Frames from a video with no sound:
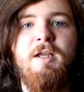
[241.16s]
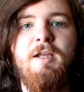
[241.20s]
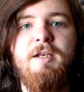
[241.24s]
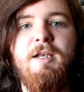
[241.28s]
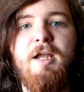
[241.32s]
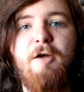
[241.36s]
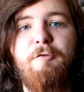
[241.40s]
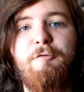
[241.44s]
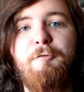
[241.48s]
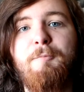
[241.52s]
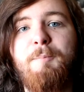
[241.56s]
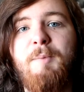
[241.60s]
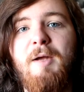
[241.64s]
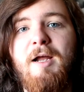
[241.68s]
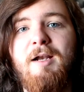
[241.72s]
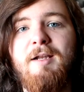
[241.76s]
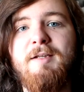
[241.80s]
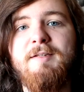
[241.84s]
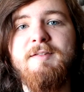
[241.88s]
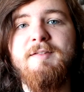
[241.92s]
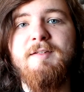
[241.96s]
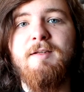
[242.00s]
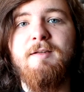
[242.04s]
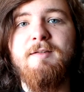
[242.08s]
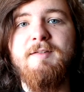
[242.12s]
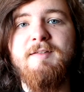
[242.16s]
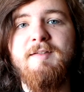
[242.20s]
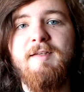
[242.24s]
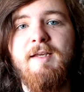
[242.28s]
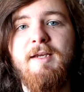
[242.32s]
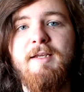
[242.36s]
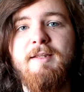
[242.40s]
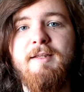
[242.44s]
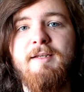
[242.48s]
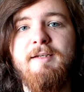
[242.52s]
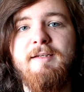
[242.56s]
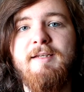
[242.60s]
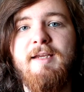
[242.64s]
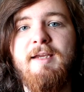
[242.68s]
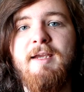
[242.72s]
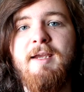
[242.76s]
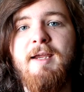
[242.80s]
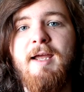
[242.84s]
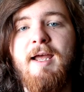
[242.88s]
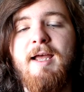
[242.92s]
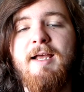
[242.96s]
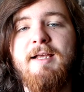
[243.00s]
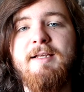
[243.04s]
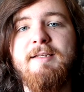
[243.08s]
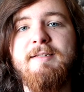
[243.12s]
Now, for balance, I'll say that he
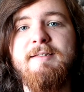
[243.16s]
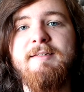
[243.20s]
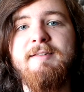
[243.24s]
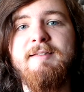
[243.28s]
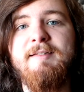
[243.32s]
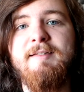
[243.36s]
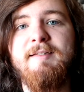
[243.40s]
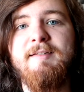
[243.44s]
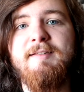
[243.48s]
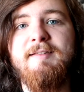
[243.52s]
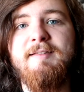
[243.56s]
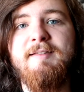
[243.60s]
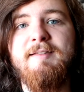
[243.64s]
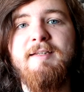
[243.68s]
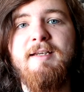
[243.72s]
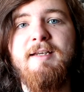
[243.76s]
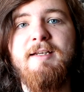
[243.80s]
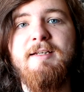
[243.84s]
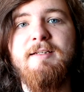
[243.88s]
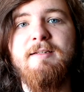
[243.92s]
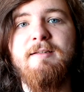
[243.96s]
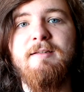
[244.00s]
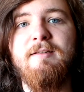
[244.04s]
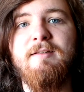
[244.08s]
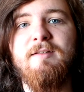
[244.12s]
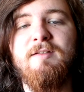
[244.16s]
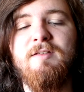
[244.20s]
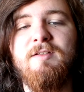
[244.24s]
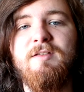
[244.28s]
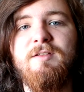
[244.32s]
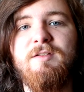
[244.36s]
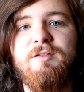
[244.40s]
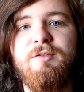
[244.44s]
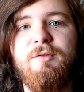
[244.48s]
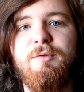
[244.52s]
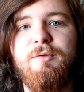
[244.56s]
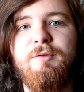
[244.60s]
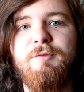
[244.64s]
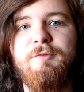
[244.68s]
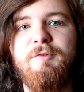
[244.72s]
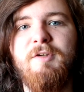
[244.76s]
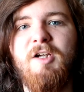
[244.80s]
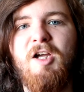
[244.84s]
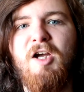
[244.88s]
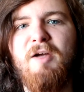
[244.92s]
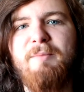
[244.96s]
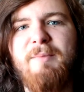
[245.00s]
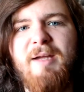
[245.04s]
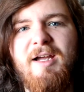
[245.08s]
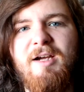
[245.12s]
has since sort of
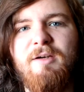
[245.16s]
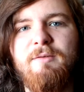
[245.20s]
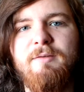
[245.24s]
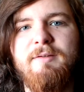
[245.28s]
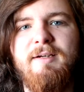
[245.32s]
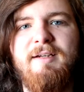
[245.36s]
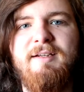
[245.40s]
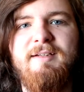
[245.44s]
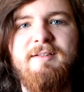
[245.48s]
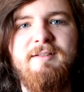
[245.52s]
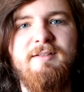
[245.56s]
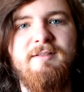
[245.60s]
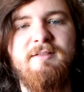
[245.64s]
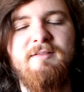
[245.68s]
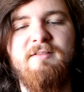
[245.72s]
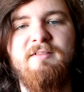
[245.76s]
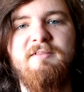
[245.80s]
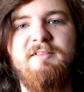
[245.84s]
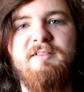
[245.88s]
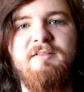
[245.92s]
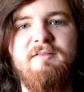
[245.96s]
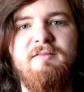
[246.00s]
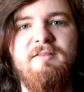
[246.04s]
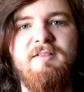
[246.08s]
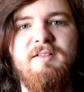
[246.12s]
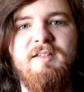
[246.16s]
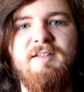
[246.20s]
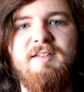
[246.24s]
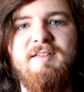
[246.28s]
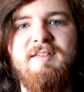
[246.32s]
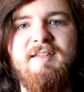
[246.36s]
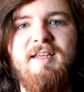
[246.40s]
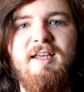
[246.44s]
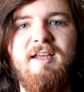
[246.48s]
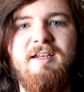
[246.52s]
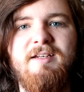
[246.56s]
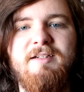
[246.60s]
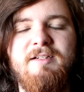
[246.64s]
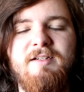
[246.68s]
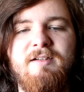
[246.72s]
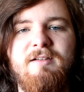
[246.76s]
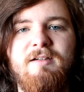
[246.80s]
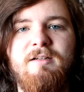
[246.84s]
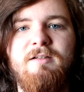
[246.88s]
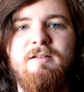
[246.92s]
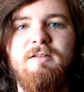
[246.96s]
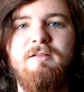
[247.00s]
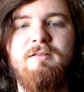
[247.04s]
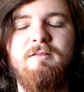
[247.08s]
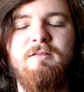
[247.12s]
come out and said,
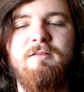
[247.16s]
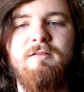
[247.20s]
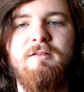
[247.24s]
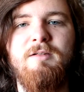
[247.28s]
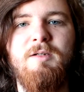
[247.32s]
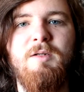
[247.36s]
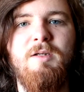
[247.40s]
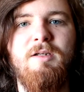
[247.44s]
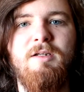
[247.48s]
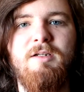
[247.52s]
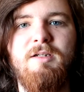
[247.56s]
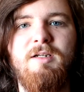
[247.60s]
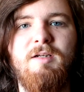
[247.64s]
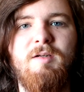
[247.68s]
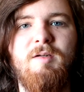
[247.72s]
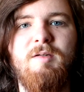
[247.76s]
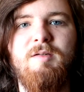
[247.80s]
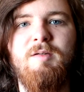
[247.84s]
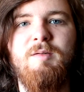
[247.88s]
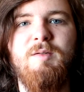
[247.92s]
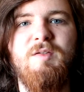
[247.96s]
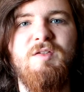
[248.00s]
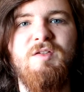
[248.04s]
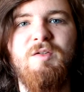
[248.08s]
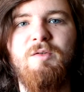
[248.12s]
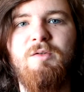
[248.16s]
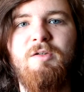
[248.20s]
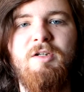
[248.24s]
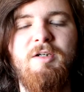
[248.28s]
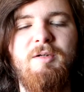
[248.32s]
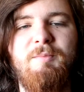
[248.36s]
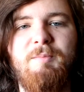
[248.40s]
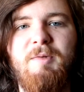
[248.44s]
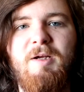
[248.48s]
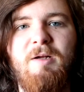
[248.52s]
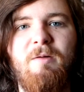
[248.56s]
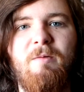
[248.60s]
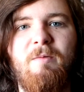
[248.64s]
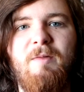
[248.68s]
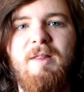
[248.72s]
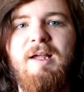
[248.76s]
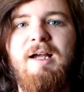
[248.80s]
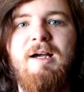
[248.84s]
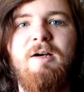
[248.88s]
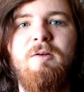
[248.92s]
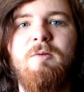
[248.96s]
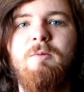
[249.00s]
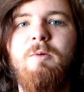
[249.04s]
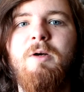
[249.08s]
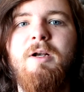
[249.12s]
oh, sorry about
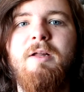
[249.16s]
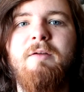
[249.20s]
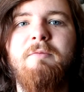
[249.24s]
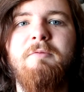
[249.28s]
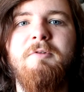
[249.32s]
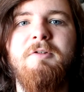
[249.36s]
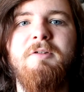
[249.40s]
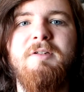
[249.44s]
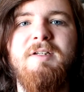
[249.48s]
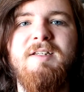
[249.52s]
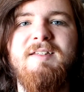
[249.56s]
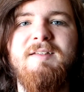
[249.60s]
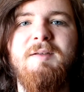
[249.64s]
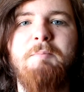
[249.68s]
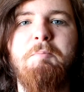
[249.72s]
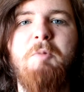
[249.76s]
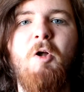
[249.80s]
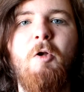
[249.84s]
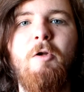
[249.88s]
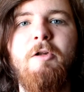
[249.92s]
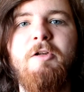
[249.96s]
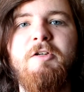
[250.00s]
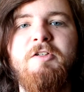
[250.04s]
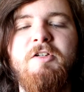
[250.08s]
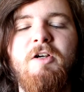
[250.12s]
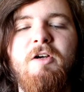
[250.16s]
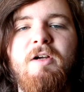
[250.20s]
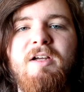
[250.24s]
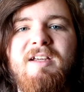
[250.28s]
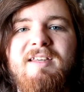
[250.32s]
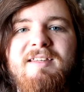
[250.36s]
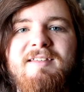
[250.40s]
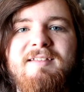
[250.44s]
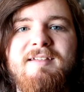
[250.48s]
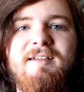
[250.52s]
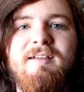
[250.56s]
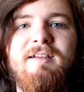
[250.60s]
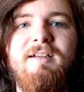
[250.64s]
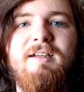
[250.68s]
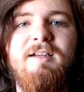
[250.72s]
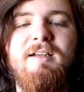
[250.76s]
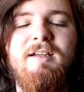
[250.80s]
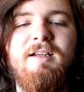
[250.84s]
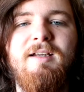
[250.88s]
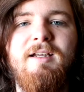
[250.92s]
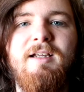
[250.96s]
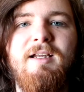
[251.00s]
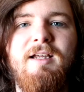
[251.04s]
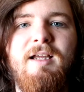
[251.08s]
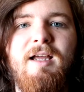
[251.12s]
that, or whatever. He's apologised.
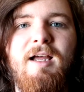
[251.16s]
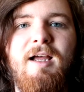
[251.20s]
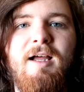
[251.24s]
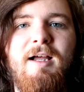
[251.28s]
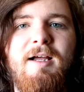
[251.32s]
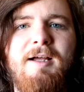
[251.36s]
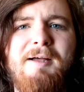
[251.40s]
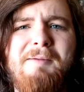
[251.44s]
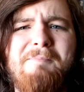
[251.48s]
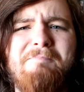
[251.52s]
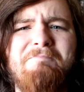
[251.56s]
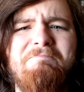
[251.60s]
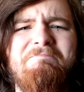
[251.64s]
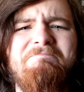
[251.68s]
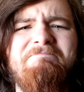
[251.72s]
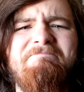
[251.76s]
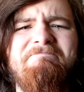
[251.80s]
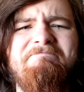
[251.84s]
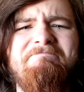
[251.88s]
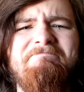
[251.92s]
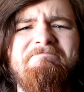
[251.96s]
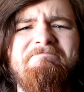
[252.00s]
I